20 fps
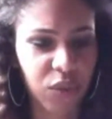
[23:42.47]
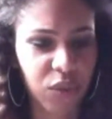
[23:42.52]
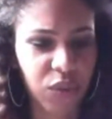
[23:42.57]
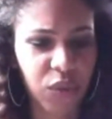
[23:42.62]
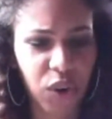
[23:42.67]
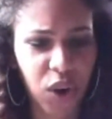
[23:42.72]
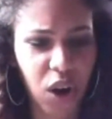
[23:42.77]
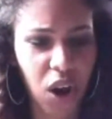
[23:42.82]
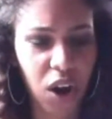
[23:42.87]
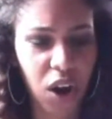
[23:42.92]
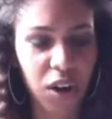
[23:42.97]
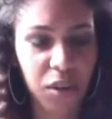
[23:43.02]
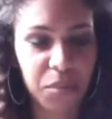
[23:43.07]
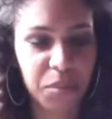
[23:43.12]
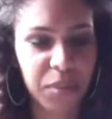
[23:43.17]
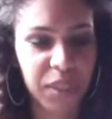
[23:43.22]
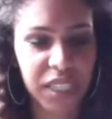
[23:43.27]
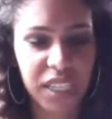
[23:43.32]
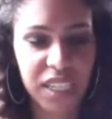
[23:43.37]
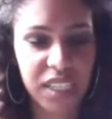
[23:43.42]
For a
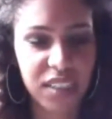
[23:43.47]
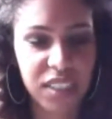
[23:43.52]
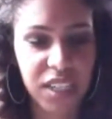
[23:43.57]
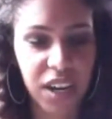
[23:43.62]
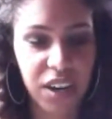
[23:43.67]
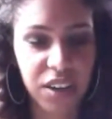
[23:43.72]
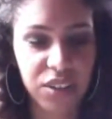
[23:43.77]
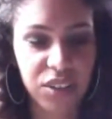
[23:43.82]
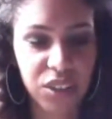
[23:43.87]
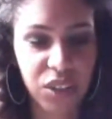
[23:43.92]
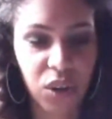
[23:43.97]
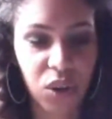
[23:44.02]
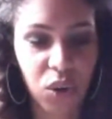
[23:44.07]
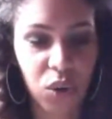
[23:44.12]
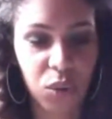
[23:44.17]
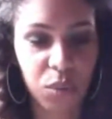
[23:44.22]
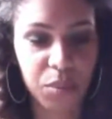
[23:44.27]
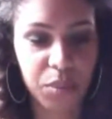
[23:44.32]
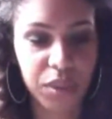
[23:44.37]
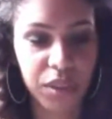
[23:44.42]
heartbeat he dared to
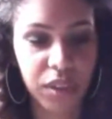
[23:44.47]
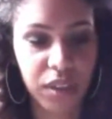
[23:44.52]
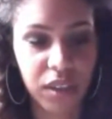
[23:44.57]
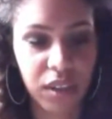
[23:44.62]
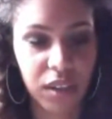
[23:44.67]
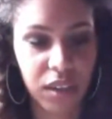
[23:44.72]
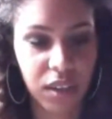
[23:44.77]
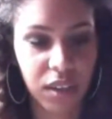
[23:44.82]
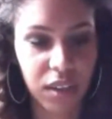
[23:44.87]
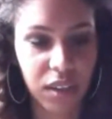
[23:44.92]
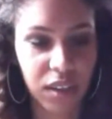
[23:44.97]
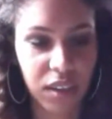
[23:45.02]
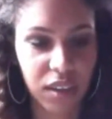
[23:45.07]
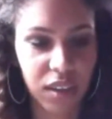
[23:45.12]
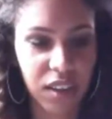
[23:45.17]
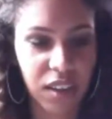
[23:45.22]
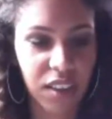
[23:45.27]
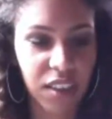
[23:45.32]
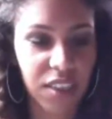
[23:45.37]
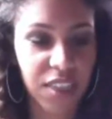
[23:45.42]
hope.
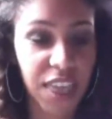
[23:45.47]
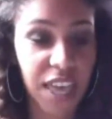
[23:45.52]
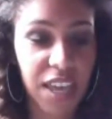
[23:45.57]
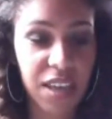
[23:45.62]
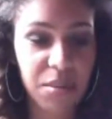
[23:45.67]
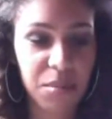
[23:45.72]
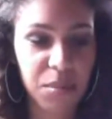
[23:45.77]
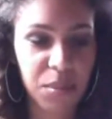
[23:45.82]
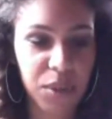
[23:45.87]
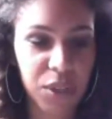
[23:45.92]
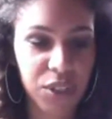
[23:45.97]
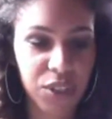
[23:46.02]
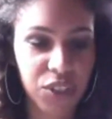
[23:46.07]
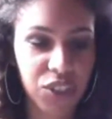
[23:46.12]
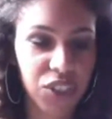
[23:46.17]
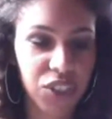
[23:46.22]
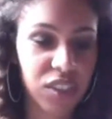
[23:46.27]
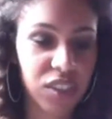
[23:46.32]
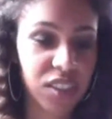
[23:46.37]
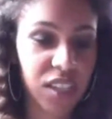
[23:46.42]
They
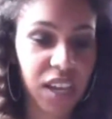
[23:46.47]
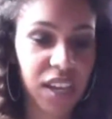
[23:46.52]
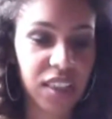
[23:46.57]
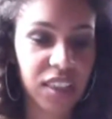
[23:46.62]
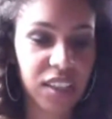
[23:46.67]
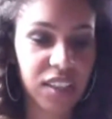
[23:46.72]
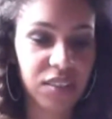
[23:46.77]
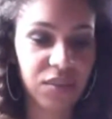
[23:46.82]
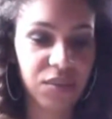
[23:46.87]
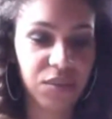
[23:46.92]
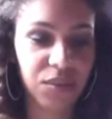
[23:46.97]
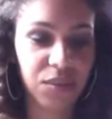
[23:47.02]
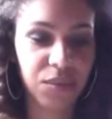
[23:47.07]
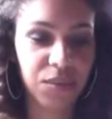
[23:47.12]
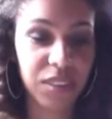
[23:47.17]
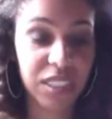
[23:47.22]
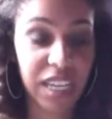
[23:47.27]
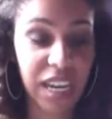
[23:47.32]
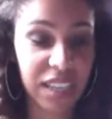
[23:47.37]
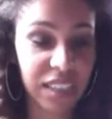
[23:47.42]
emerged
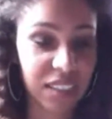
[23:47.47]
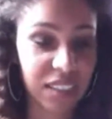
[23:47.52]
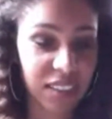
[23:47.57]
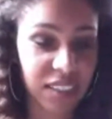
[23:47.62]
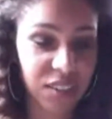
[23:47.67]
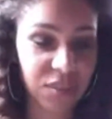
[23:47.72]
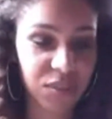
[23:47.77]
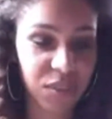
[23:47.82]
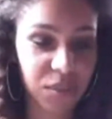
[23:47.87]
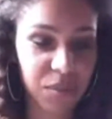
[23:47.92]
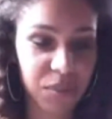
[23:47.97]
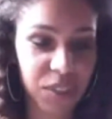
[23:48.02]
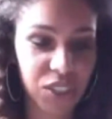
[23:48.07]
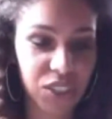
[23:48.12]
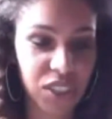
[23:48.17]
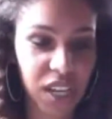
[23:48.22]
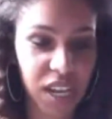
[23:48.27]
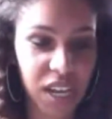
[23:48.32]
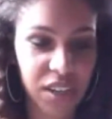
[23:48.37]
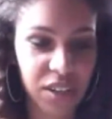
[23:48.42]
silently from the
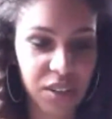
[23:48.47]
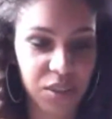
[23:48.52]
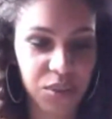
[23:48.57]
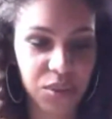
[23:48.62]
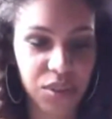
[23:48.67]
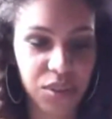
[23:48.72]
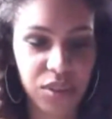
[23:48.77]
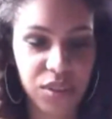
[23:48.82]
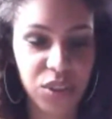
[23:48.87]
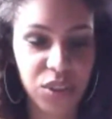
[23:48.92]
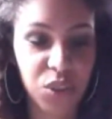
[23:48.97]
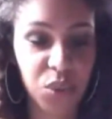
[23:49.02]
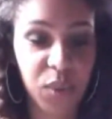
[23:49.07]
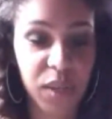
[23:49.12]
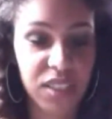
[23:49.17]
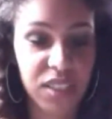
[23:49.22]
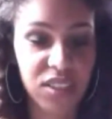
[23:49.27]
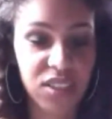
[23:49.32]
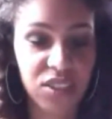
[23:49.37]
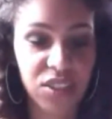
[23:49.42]
shadows,
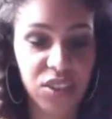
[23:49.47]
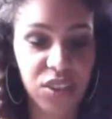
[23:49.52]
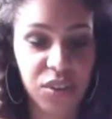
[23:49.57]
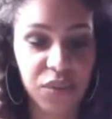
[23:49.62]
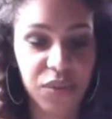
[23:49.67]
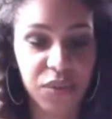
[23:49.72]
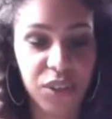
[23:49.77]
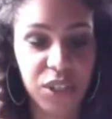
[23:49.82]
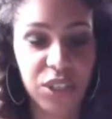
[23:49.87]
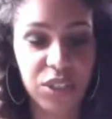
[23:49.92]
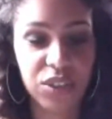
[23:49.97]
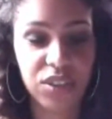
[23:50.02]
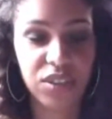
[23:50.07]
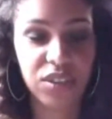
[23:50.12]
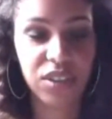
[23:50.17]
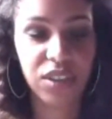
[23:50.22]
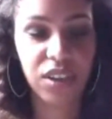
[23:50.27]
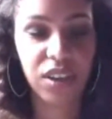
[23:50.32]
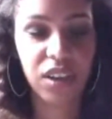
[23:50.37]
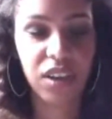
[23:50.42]
twins to the
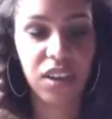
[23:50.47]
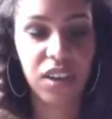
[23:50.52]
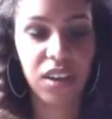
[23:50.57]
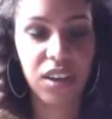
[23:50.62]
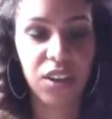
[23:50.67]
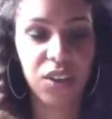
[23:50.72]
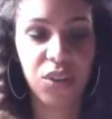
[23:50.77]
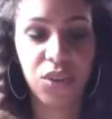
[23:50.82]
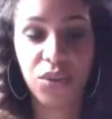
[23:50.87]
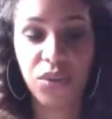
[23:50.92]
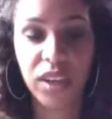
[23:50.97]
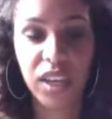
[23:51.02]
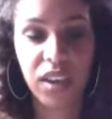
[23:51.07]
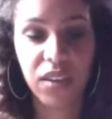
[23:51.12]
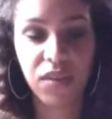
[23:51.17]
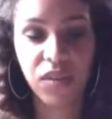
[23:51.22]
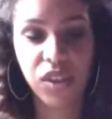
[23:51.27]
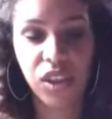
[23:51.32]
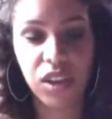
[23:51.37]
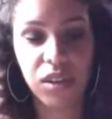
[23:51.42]
first. 3
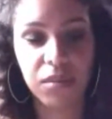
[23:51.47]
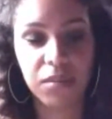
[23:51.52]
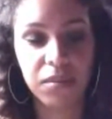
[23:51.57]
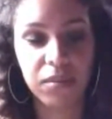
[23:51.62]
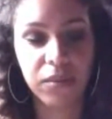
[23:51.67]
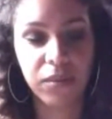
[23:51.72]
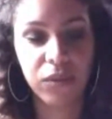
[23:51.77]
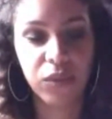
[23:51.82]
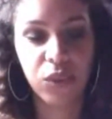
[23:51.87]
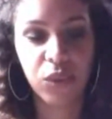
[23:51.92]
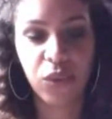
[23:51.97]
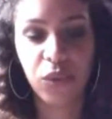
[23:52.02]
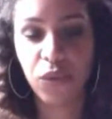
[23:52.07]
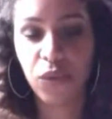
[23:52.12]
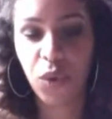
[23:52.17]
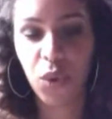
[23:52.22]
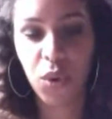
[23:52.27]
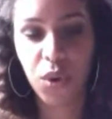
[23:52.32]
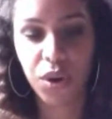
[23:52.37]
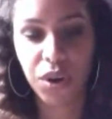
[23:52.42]
of them,
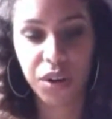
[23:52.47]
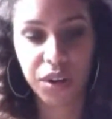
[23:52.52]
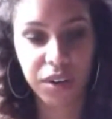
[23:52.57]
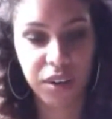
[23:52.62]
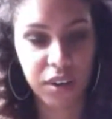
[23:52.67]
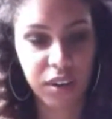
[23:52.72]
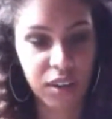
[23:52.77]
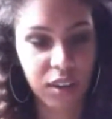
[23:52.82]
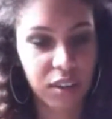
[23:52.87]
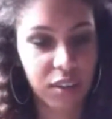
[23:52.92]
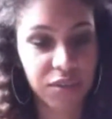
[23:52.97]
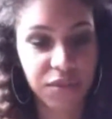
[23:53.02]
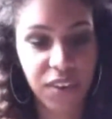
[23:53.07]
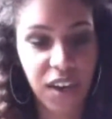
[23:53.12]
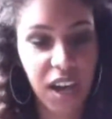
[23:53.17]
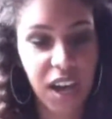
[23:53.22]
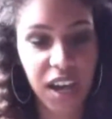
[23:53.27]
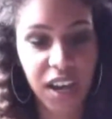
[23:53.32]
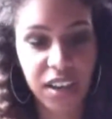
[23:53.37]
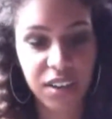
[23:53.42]
4,
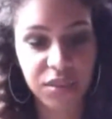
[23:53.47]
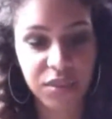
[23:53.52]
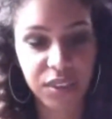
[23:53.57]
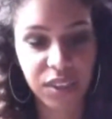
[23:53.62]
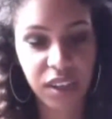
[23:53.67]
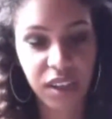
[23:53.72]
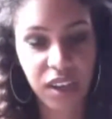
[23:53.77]
5.